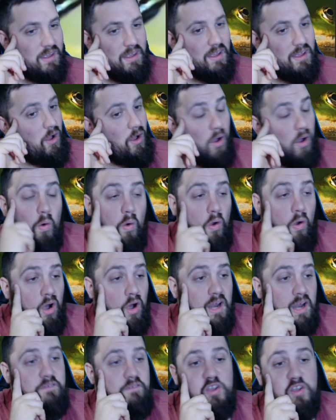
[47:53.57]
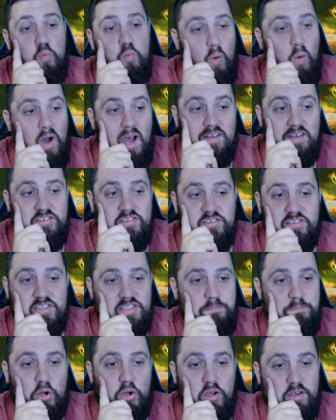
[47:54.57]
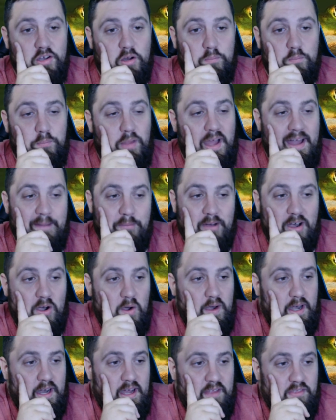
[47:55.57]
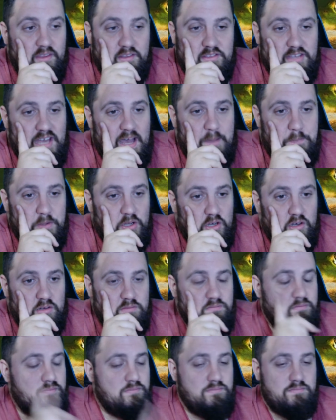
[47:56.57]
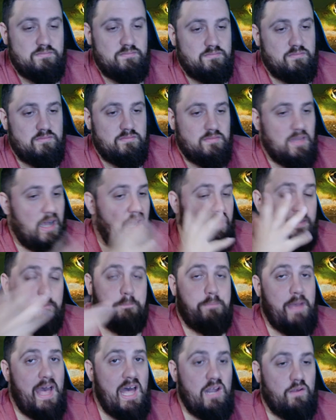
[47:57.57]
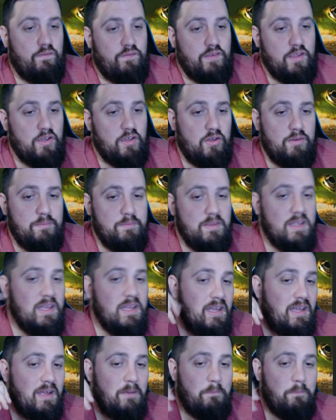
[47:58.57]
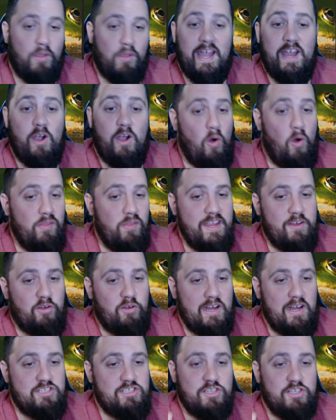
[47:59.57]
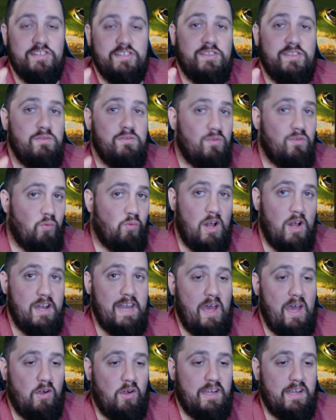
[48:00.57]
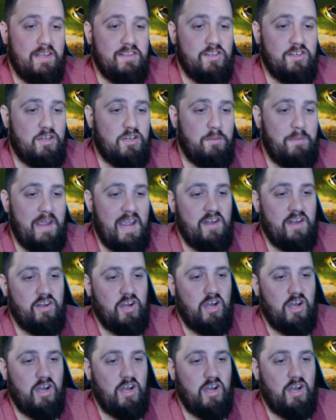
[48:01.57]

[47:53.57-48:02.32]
Or if you want to just put your library on the top of on the battlefield, play only creatures, run Helga as your commander.